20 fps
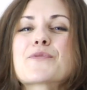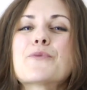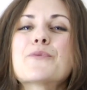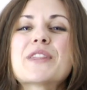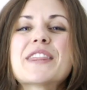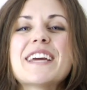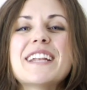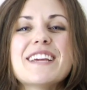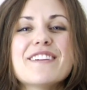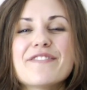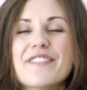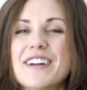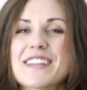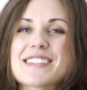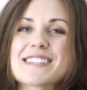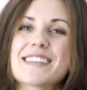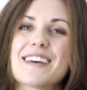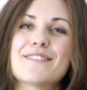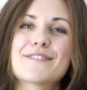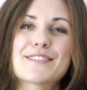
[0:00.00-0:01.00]
With any
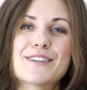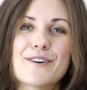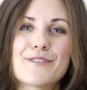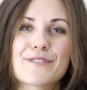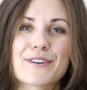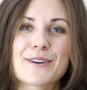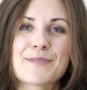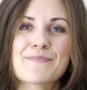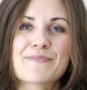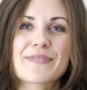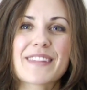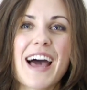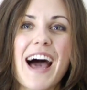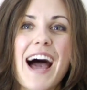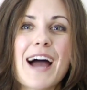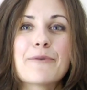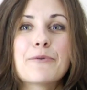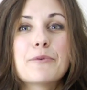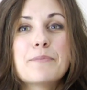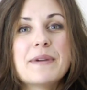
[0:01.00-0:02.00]
funds left over,
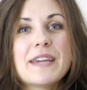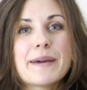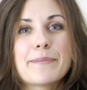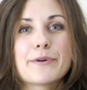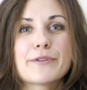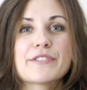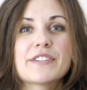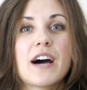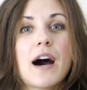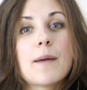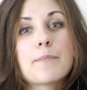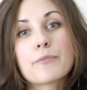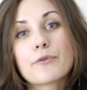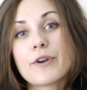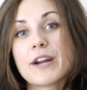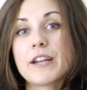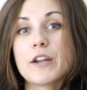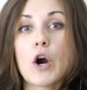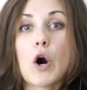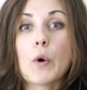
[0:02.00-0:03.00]
I will be able to
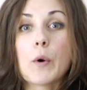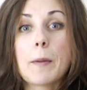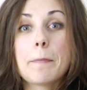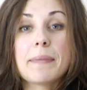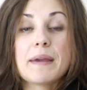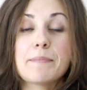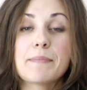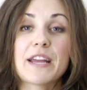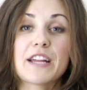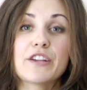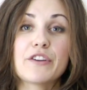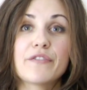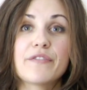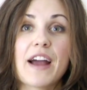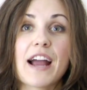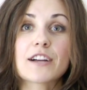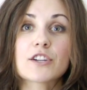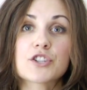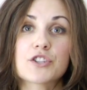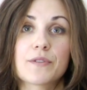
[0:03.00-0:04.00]
upgrade ONB
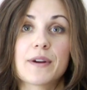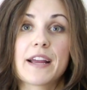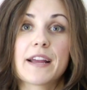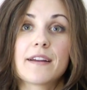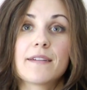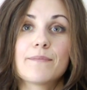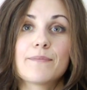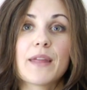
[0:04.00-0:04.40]
manufacturing